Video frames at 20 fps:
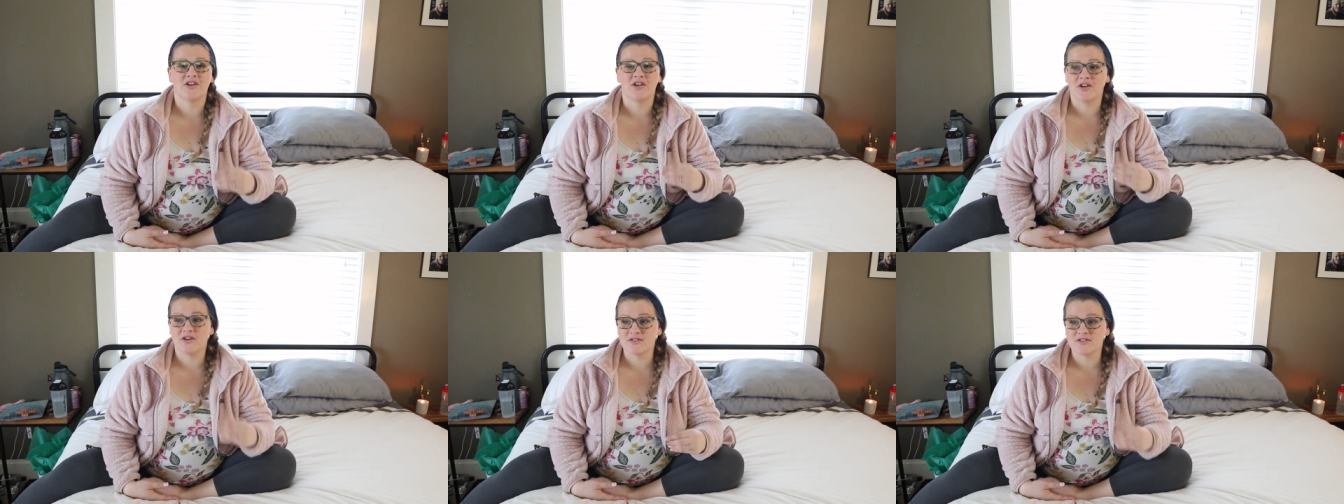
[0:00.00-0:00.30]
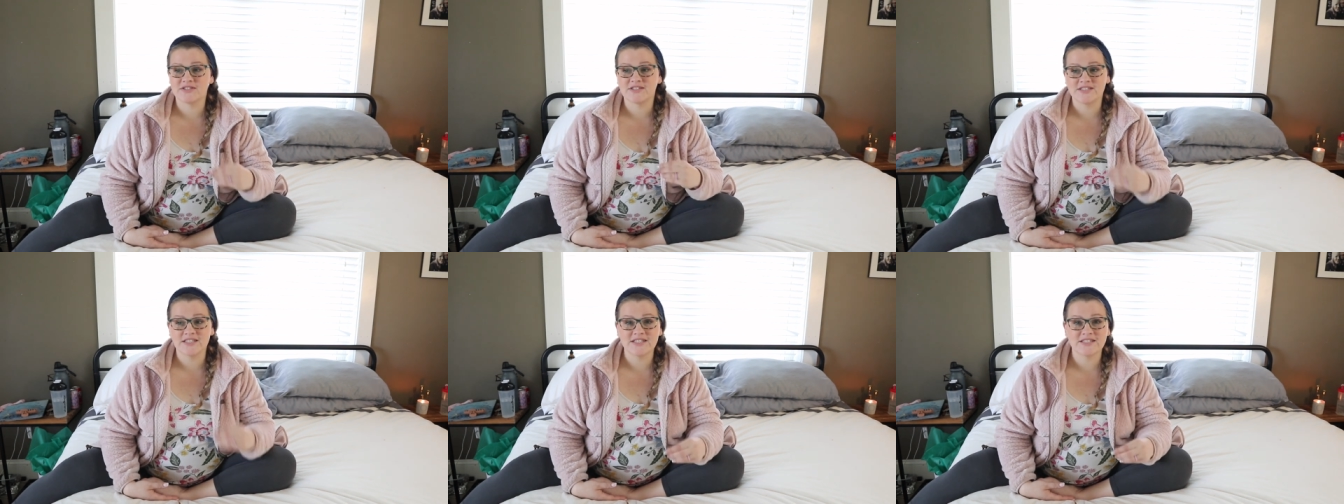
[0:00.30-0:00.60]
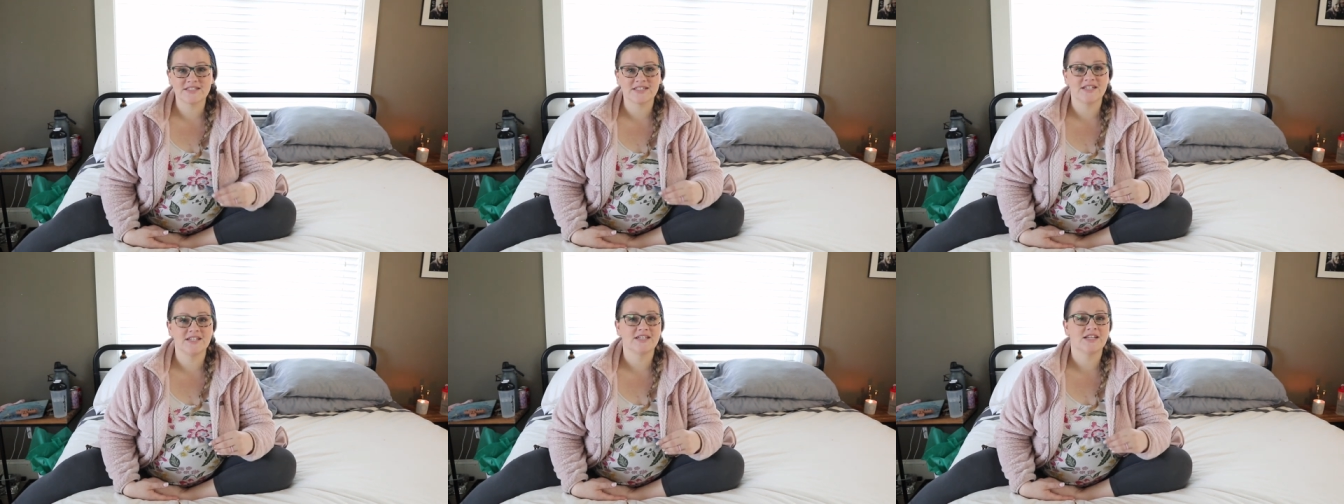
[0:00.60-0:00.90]
No
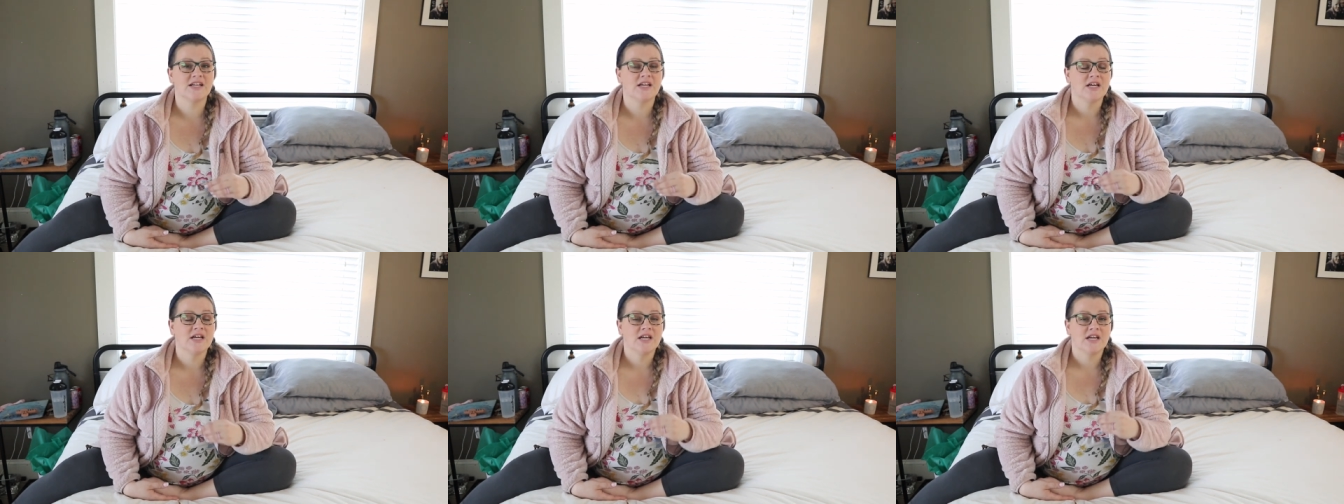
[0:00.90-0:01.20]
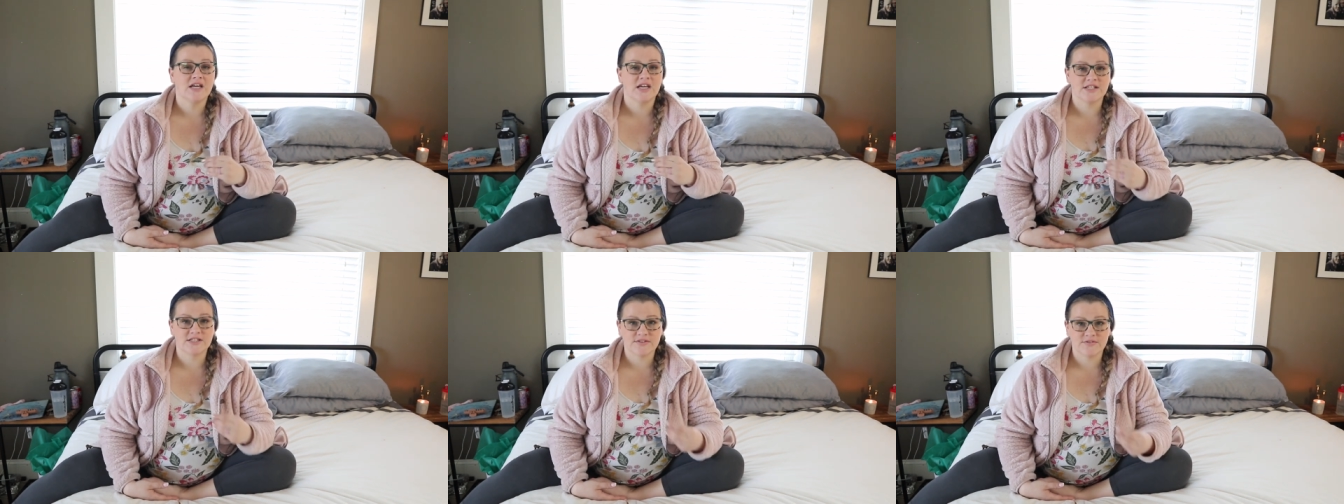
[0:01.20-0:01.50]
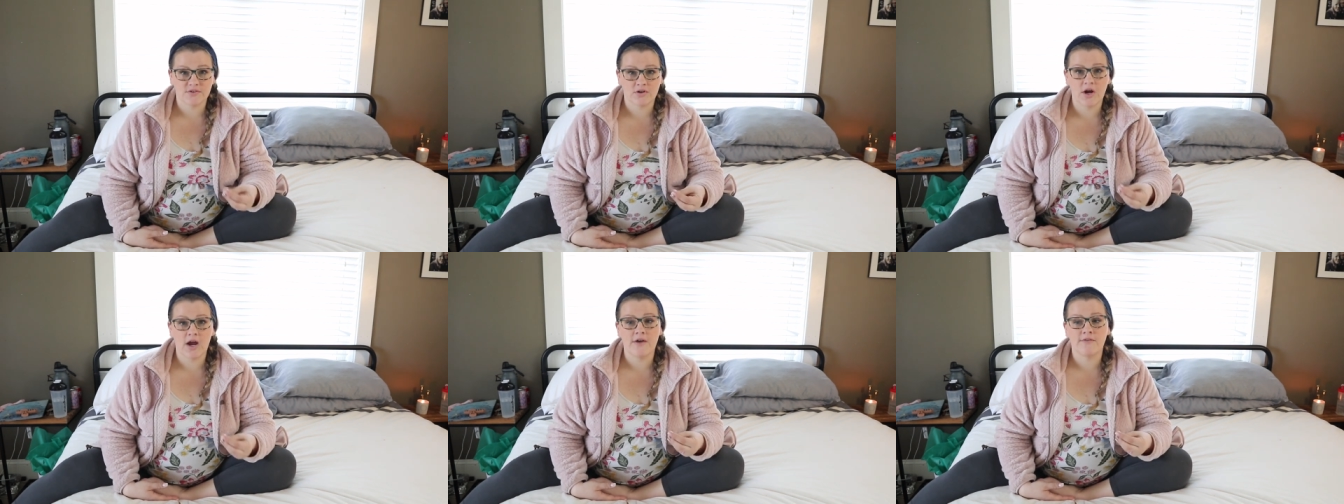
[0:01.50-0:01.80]
season is
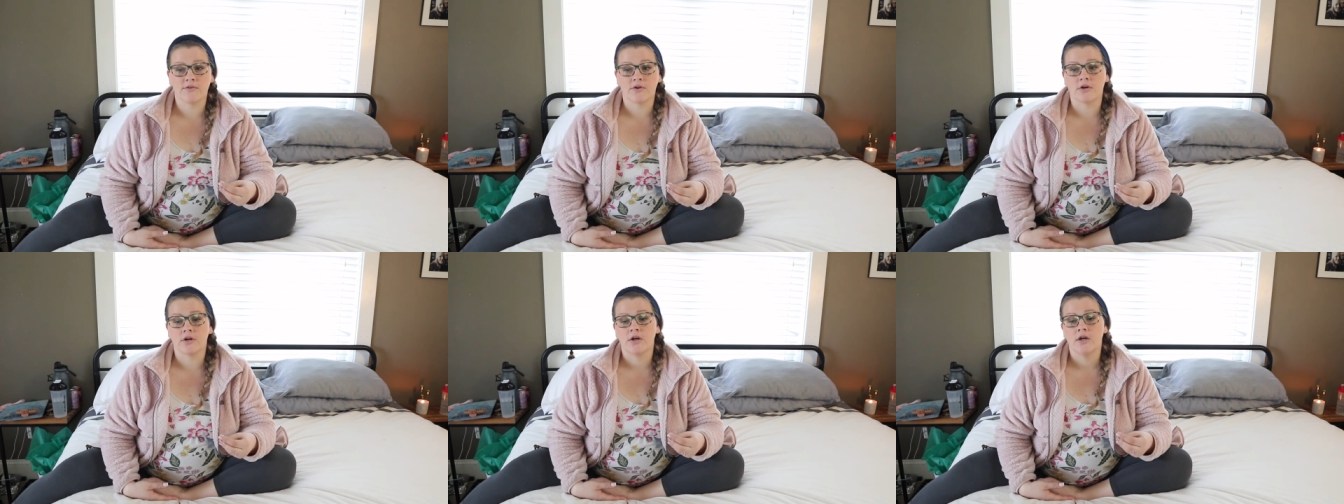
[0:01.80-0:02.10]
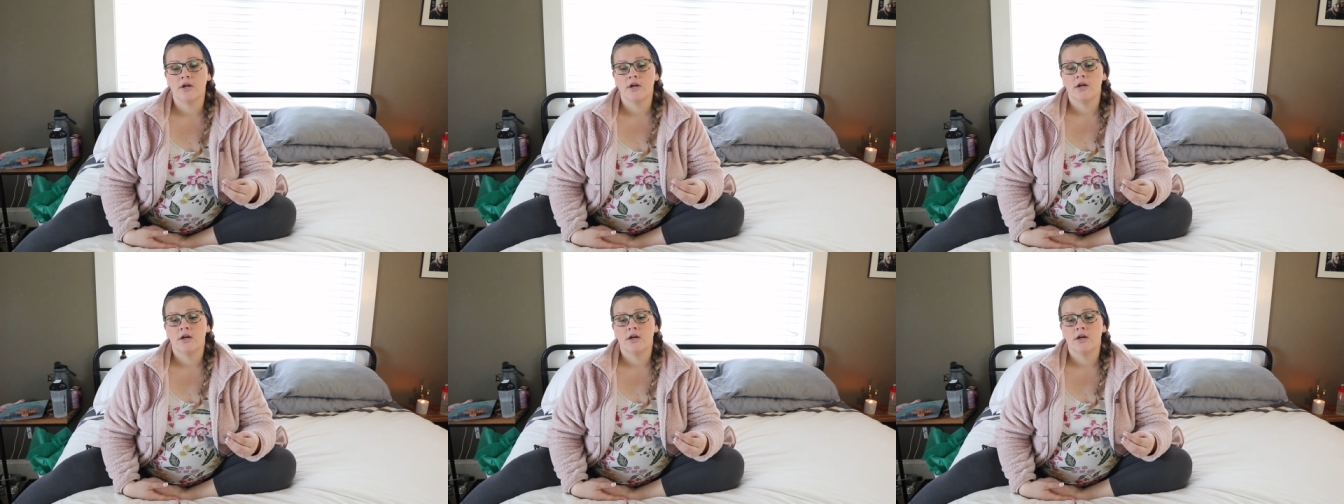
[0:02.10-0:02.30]
forever."